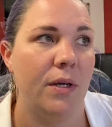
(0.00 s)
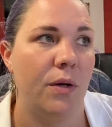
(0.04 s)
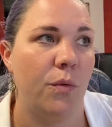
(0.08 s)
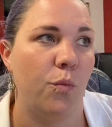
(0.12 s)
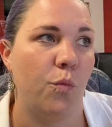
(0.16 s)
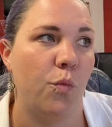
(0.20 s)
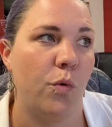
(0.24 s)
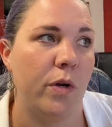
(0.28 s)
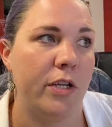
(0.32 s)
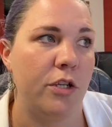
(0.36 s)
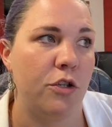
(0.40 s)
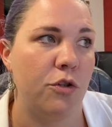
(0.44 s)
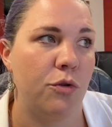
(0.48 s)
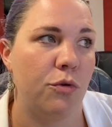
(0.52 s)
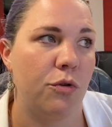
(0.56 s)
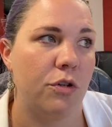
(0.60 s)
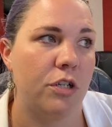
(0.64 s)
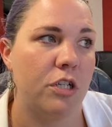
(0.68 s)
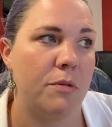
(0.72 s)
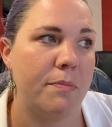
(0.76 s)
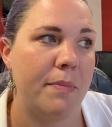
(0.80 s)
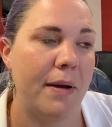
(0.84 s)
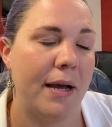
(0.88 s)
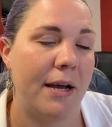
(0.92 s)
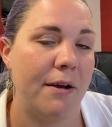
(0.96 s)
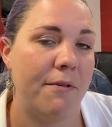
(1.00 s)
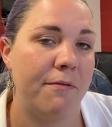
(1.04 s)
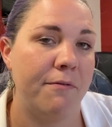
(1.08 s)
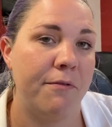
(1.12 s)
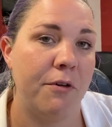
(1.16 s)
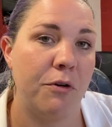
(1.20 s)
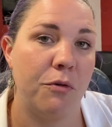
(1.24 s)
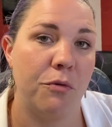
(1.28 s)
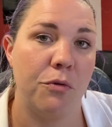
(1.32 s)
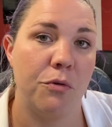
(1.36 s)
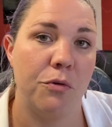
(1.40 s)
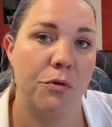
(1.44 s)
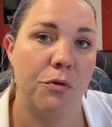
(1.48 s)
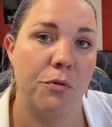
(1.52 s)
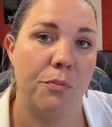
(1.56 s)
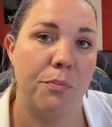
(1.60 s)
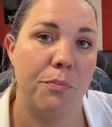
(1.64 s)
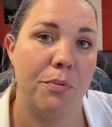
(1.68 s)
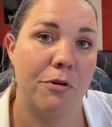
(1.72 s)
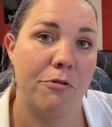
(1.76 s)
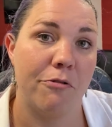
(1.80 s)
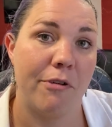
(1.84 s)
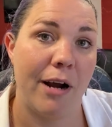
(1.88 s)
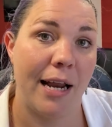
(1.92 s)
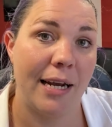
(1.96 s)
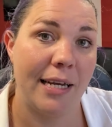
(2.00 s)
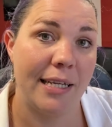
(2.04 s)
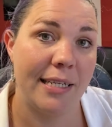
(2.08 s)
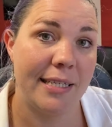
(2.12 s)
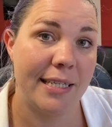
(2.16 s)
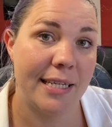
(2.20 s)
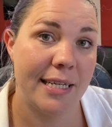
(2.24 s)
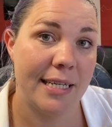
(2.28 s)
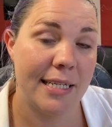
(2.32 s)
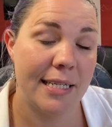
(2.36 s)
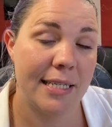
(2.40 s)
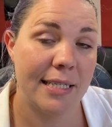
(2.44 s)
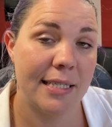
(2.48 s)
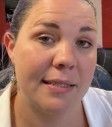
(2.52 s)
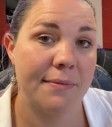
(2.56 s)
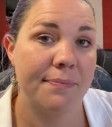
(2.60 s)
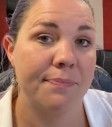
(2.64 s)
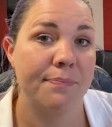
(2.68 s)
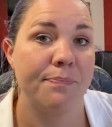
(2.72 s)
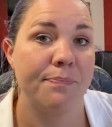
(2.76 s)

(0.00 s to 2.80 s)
We talked about vocal paralysis.